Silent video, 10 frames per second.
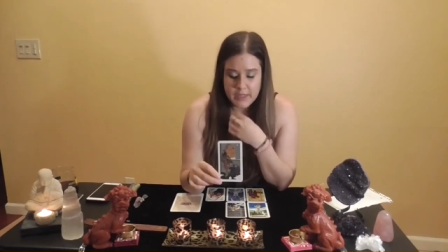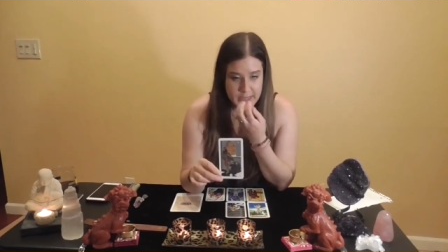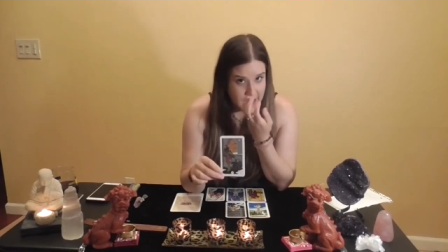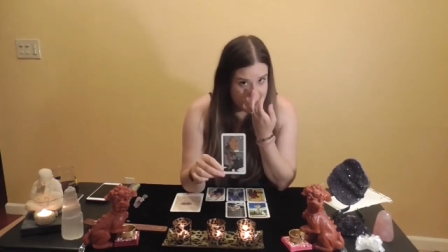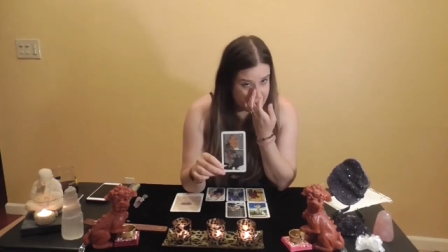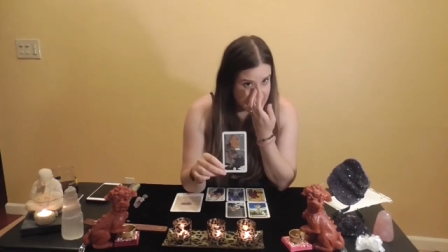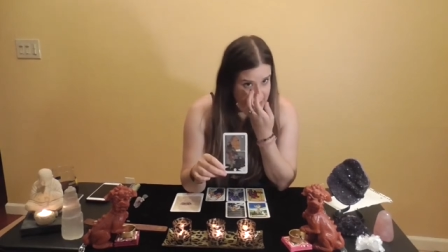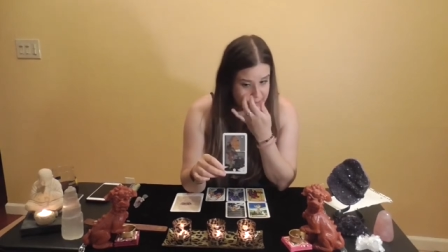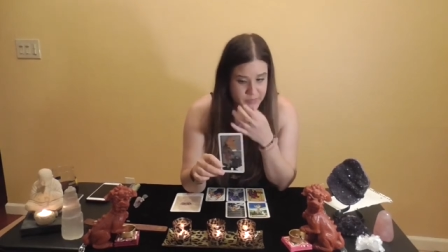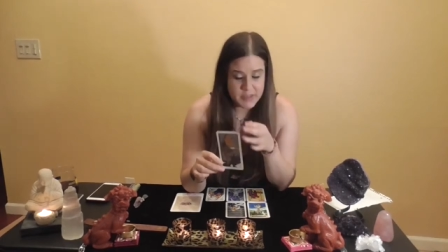Yeah,
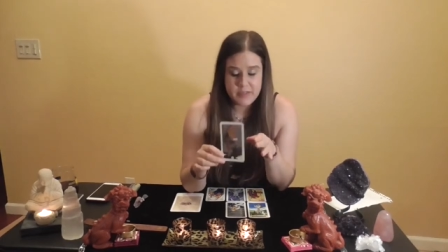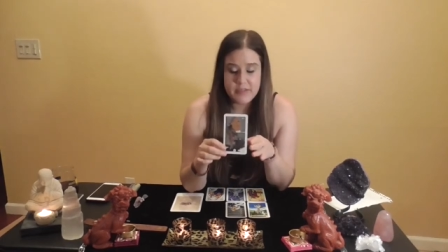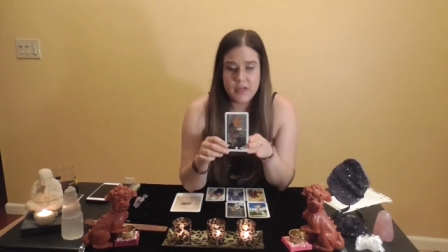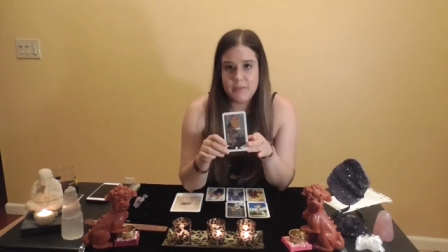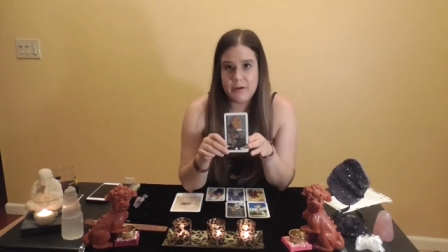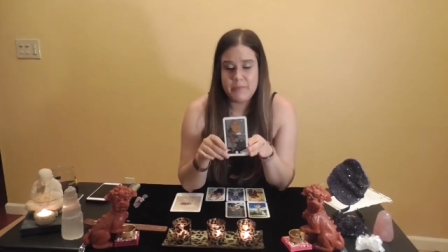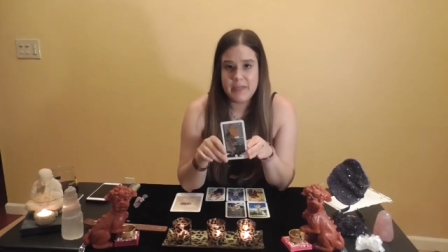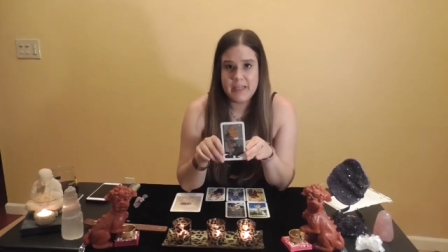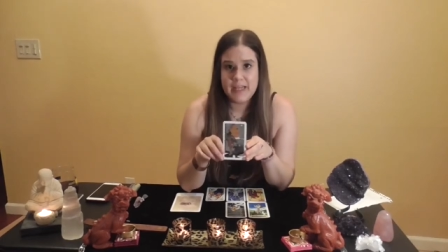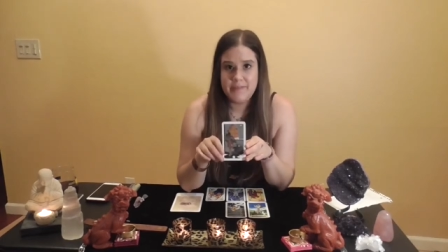this is all about
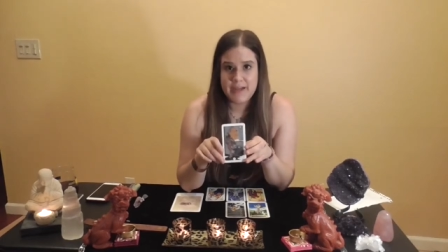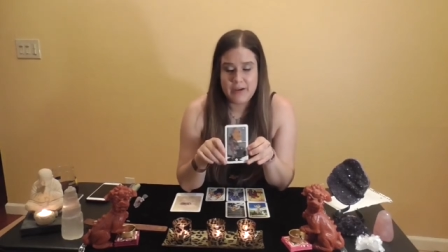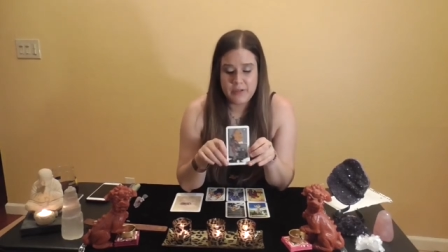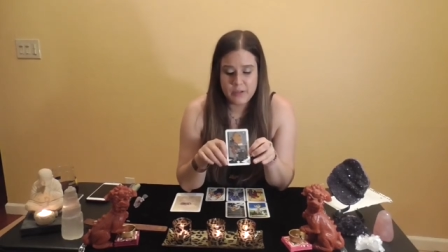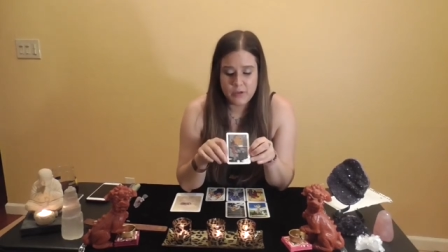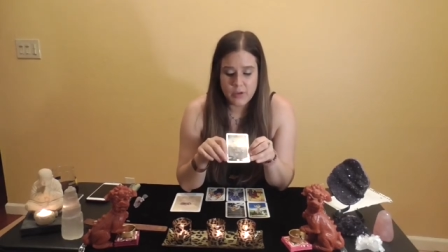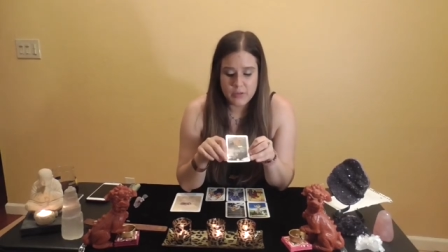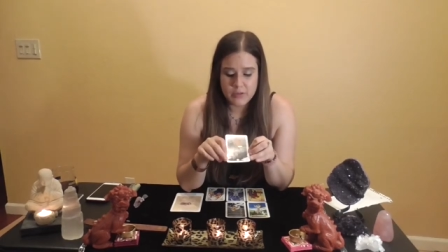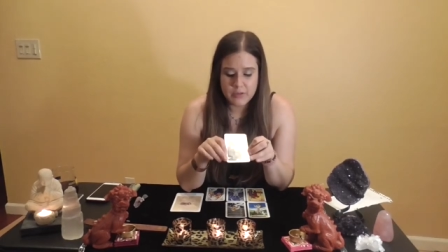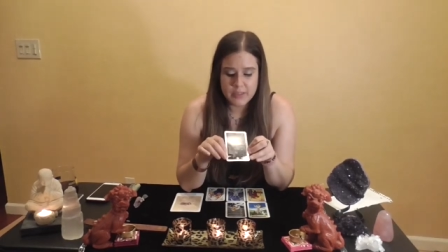being left out in the
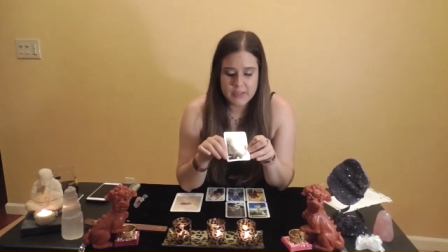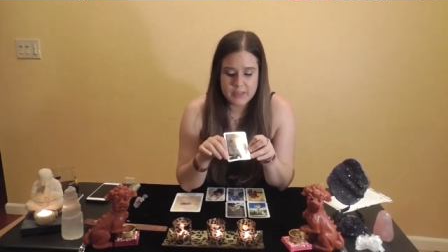cold.